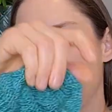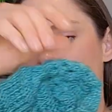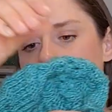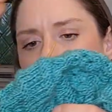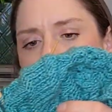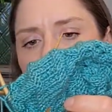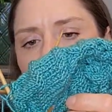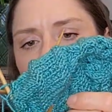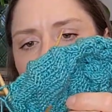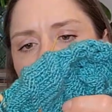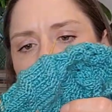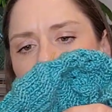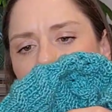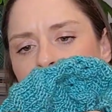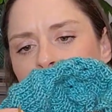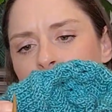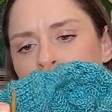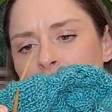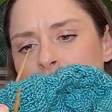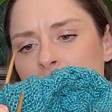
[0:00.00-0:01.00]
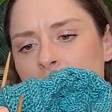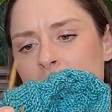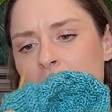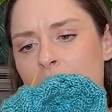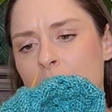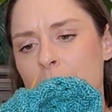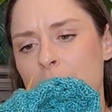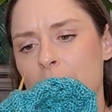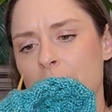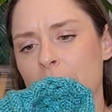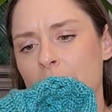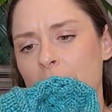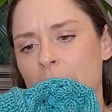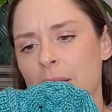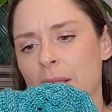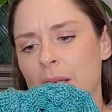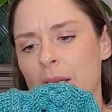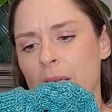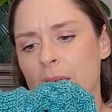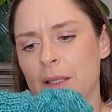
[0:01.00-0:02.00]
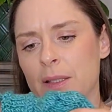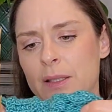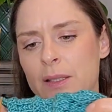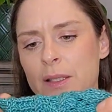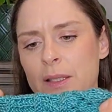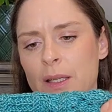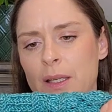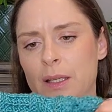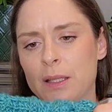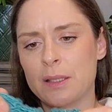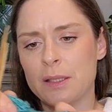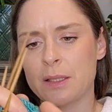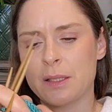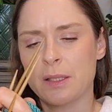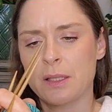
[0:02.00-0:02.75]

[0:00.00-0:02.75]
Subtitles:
and that's the same thing that I did